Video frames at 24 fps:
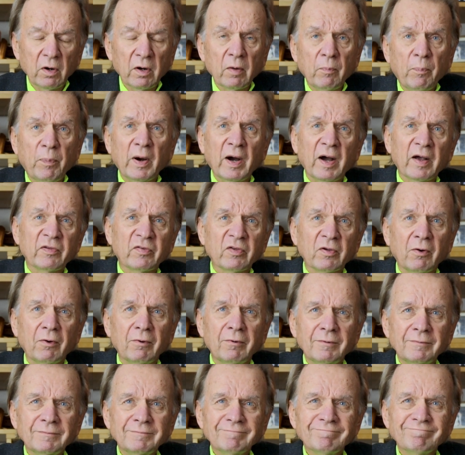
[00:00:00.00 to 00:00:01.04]
an apostle,
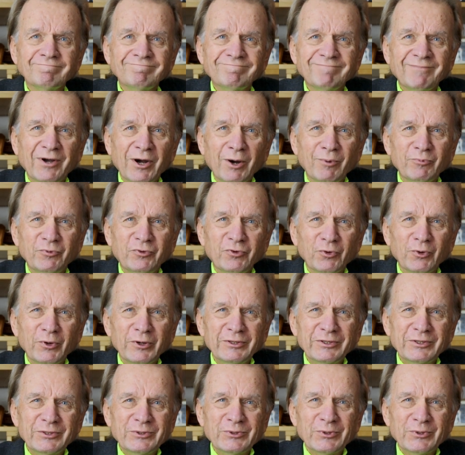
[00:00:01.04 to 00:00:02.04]
come join the